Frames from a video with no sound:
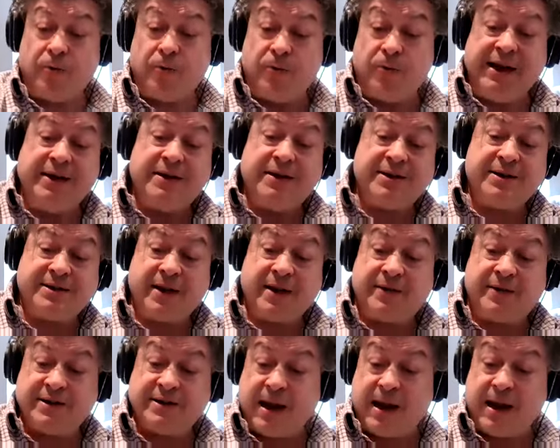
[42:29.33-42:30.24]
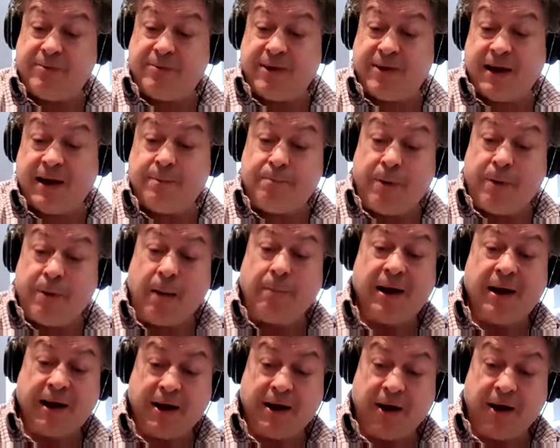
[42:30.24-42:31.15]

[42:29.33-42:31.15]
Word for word: Read has said the same thing in public.